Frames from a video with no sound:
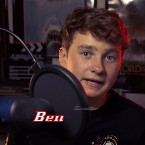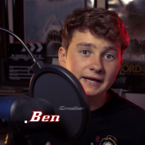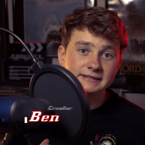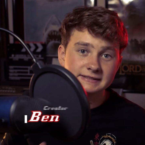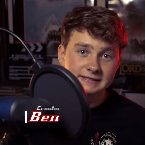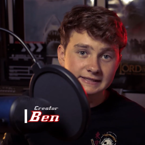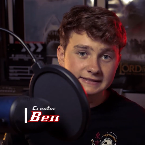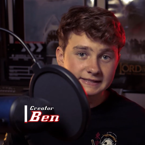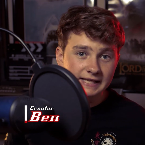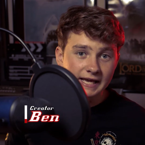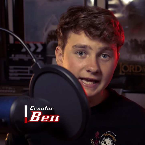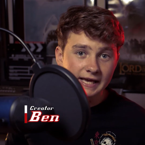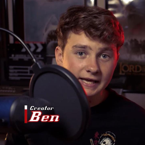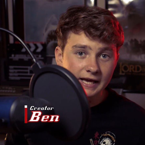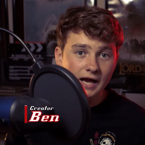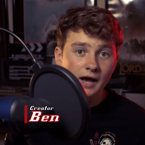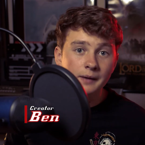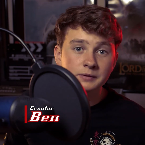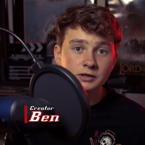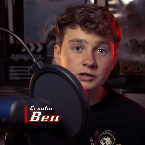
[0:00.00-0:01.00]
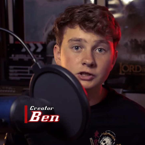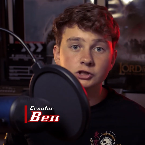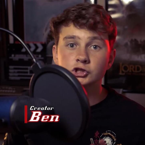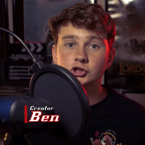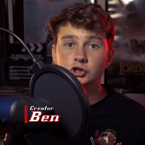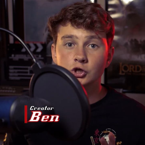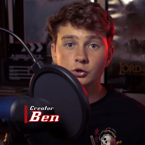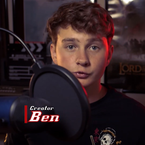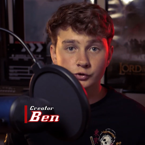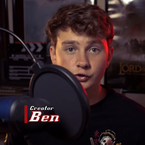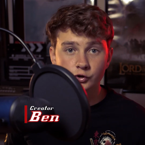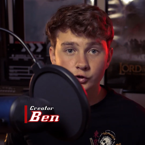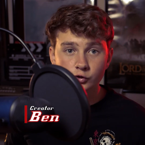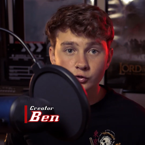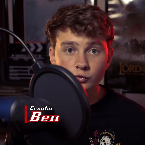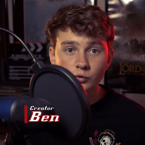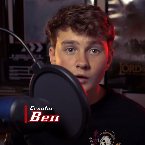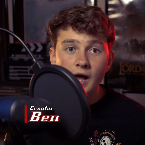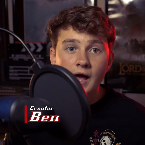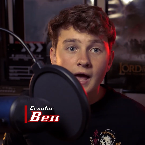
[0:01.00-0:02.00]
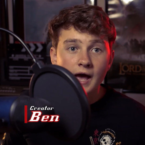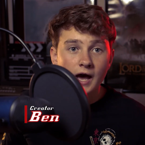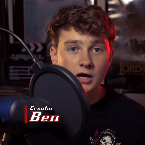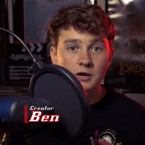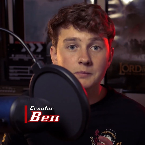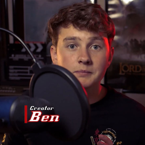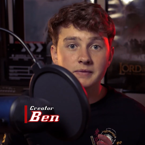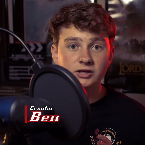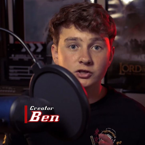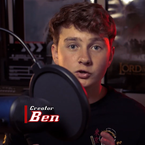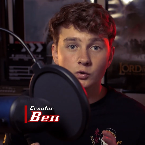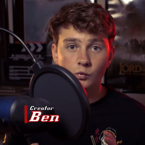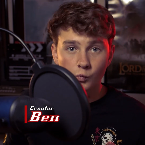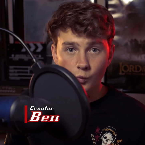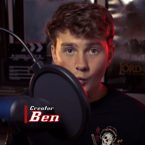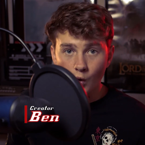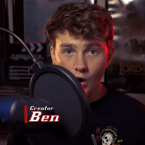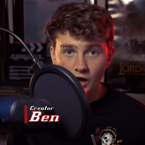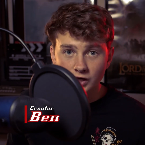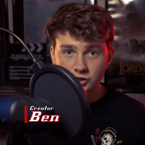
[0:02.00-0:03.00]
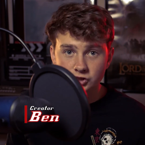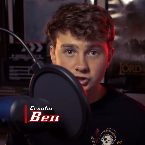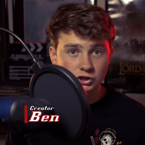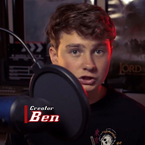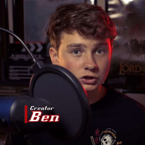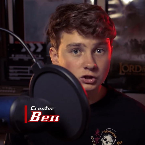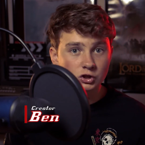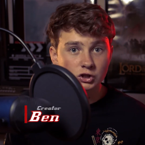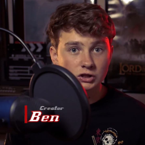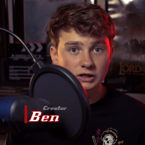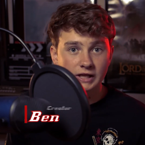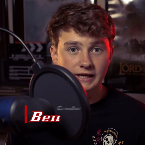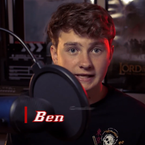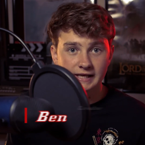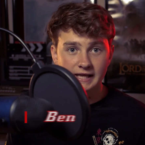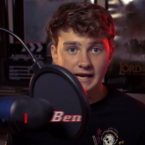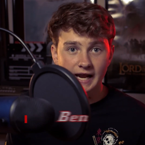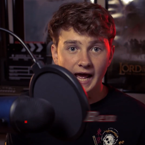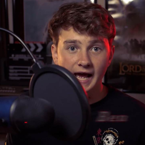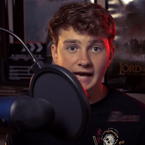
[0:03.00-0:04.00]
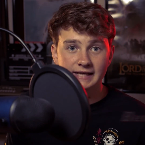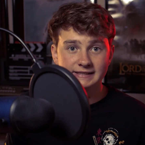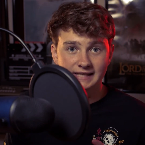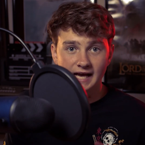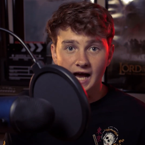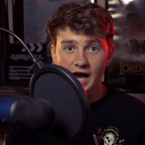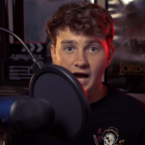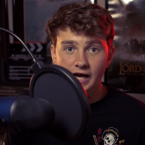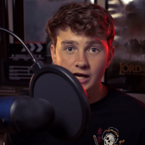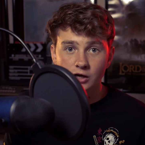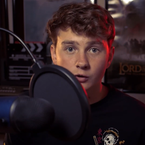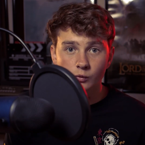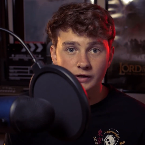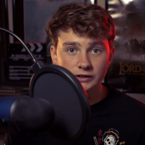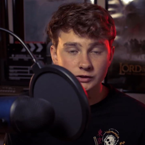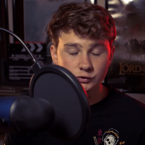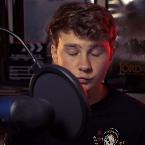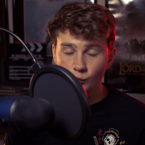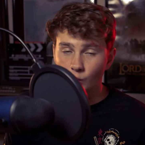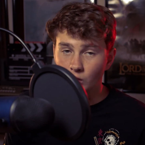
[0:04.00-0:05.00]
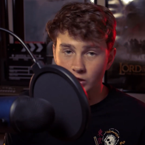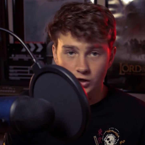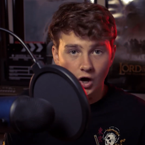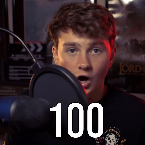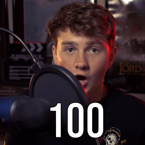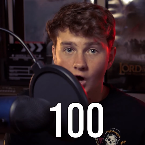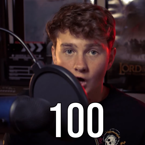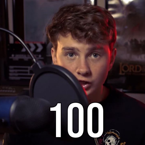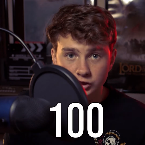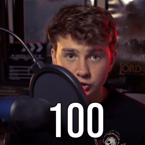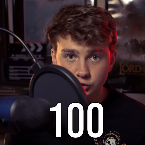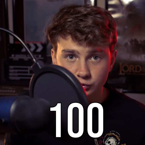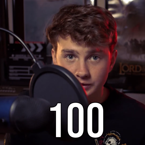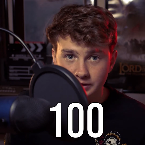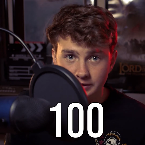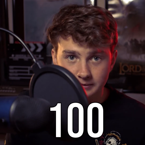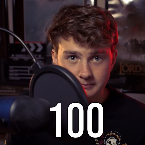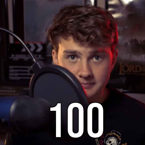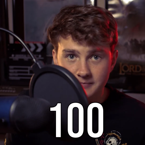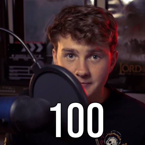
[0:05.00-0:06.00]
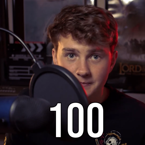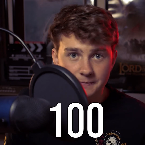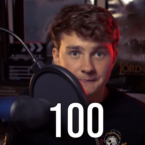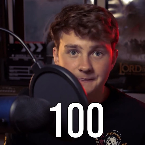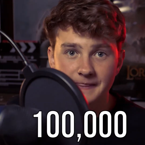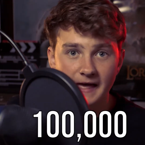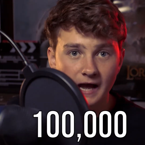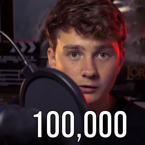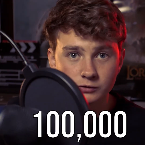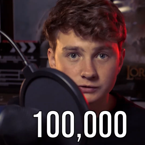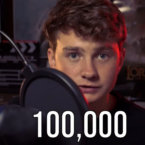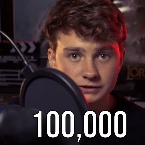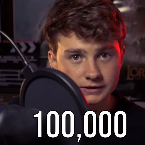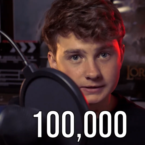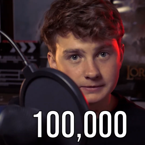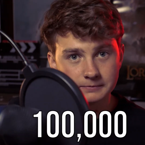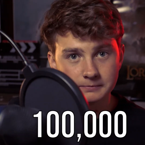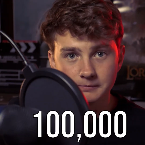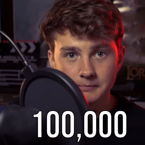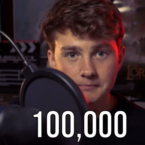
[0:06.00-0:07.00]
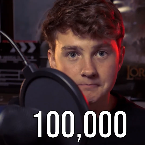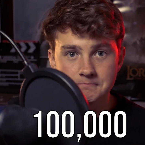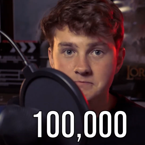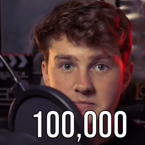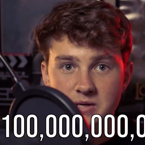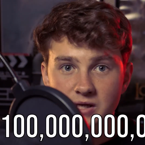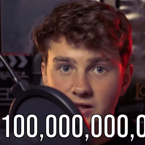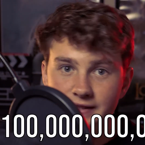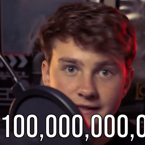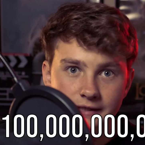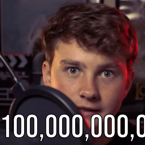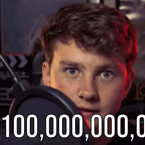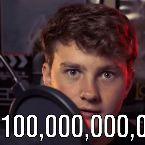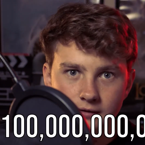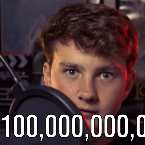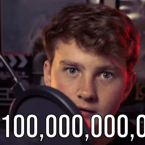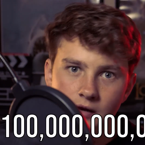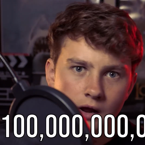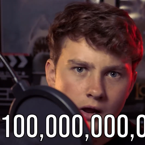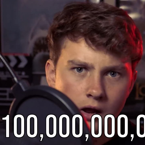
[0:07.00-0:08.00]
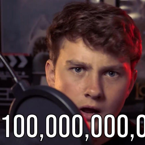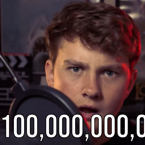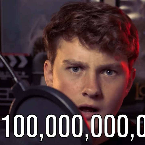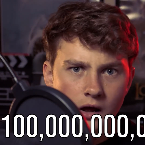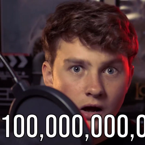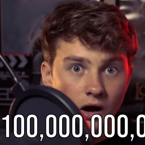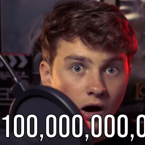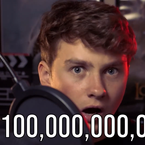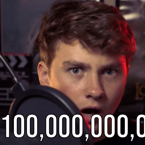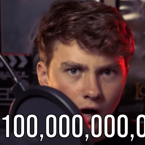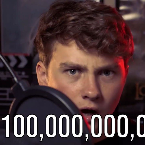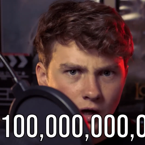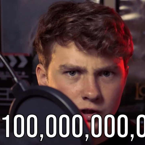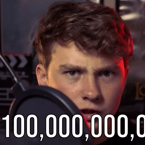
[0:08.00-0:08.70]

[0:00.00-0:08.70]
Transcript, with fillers: and today I'm going to show you how to make your watch look like it has iOS one hundred thousand million, one